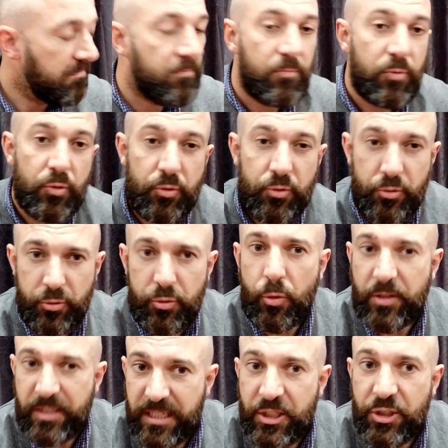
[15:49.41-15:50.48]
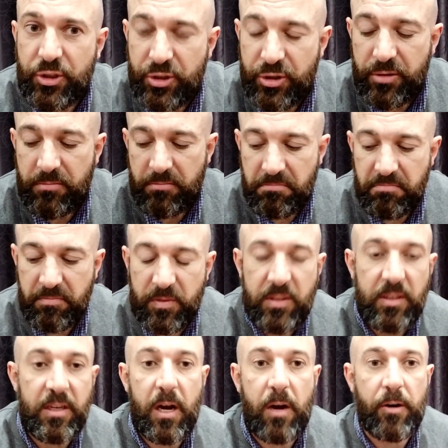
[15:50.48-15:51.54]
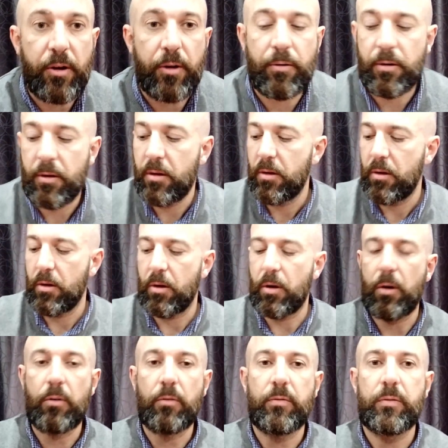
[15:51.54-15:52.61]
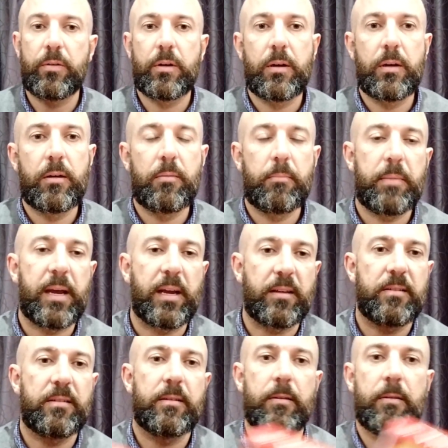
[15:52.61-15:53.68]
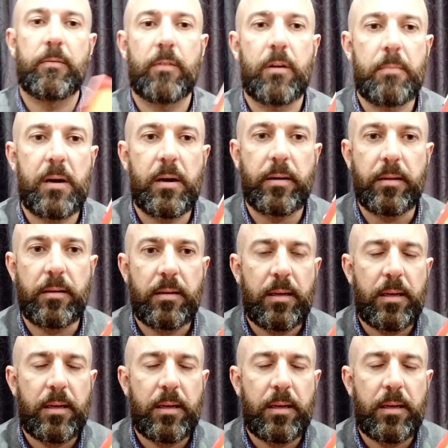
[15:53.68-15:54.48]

shortish scenario of Pax Romana.